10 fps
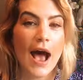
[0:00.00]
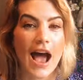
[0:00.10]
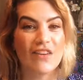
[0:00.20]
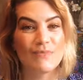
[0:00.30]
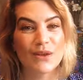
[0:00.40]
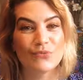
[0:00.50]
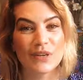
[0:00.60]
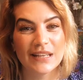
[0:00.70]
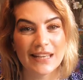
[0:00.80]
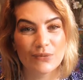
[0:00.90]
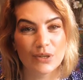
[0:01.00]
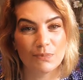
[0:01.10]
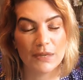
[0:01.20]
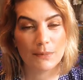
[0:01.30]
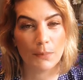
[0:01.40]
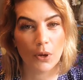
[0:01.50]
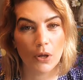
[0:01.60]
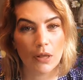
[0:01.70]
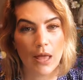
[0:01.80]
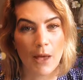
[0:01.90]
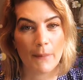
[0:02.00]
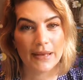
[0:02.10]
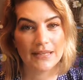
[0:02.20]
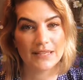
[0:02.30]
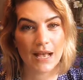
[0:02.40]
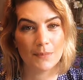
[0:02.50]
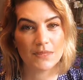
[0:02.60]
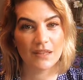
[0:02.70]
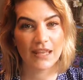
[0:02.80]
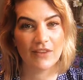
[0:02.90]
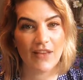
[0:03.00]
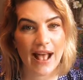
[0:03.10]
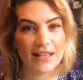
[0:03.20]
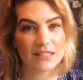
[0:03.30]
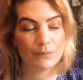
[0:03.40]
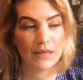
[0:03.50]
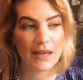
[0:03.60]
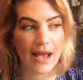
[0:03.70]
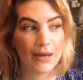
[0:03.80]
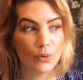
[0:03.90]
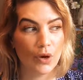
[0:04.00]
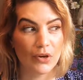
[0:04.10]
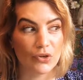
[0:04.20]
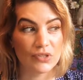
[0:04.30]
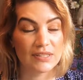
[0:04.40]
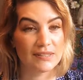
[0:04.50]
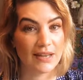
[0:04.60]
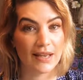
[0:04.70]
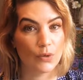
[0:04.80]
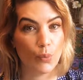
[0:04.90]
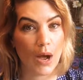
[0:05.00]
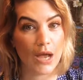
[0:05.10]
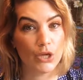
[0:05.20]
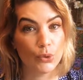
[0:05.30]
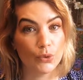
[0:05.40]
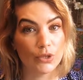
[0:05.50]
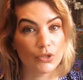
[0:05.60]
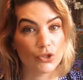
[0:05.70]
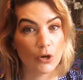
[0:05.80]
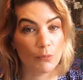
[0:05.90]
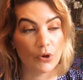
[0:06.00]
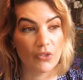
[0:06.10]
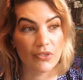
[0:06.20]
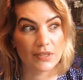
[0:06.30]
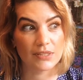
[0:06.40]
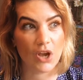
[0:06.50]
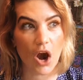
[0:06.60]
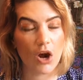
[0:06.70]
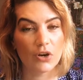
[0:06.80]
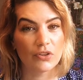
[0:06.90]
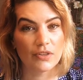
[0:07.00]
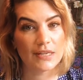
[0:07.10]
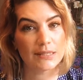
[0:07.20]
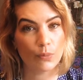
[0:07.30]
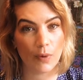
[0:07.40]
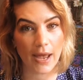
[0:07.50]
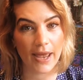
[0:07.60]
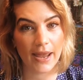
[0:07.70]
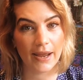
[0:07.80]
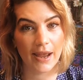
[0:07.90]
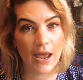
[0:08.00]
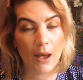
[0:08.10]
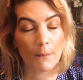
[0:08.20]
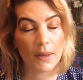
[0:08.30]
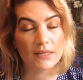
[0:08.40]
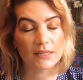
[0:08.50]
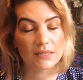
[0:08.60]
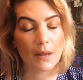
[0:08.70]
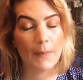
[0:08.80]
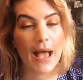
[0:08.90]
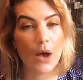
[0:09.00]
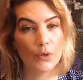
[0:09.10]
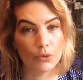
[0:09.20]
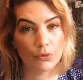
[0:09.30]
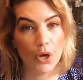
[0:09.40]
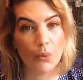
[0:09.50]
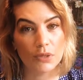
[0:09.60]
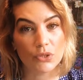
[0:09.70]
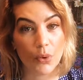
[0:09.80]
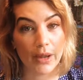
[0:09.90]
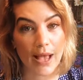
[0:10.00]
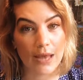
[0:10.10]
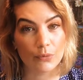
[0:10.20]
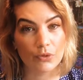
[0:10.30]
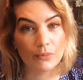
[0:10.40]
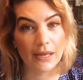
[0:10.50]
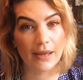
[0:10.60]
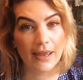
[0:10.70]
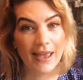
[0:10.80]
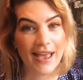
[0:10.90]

I've been reading with people many times and they've asked me, I don't understand why you would interpret this card this way, but somehow you know what's going on with me.